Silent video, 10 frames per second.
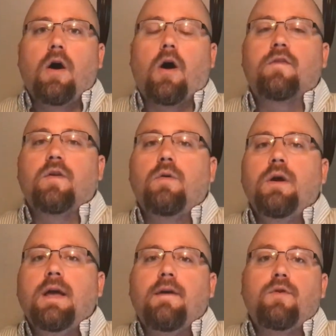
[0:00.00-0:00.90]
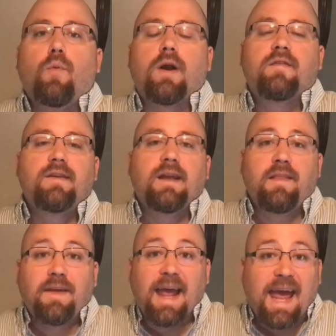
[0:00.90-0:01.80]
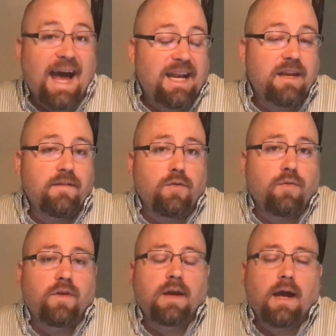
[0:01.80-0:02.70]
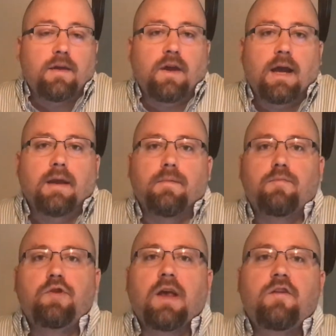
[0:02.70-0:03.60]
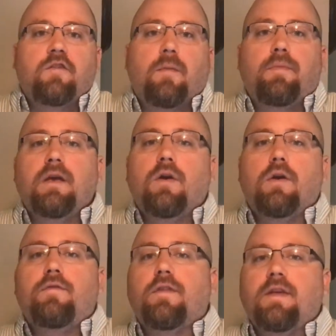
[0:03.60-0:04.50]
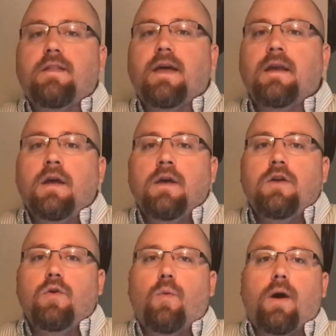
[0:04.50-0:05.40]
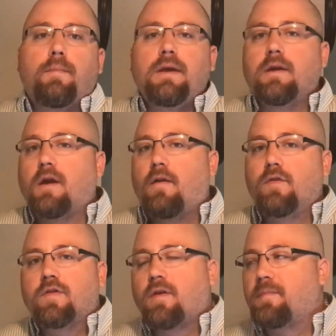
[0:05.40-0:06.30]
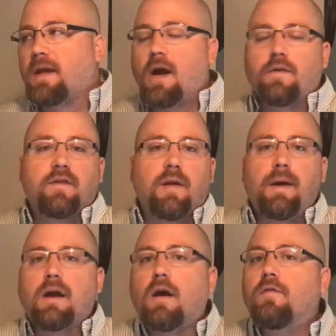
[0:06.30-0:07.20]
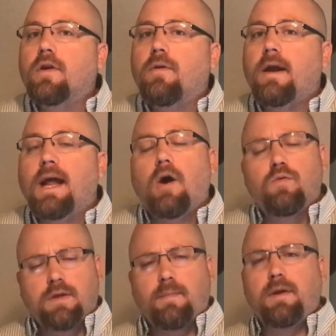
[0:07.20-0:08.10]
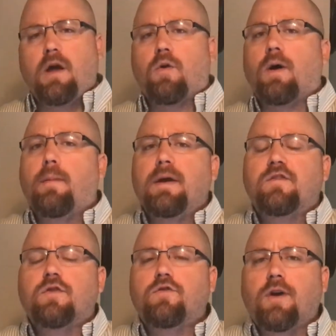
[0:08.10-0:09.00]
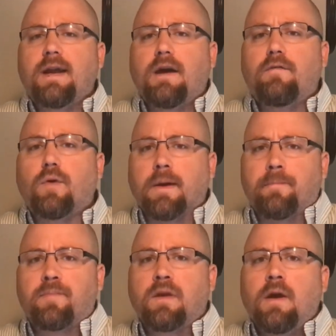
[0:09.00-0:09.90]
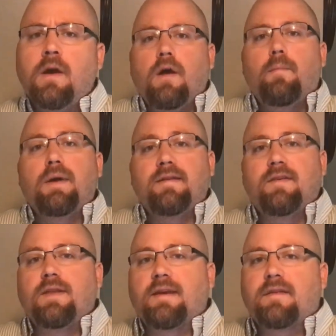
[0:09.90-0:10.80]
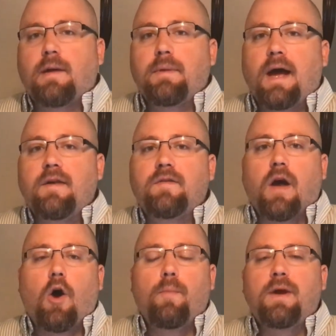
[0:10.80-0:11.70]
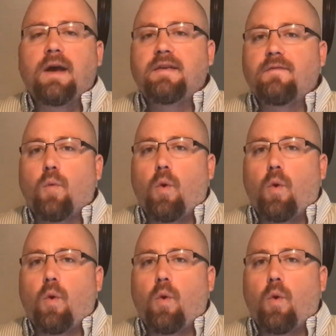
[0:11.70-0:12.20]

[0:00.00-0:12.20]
Also, if you want to see anything added, if you think I, I can change something, or if you think that you want me to cover something else that I'm not covering right now, let me know. I'll make sure to try it out for you. But until next time, guys, I hope you guys have a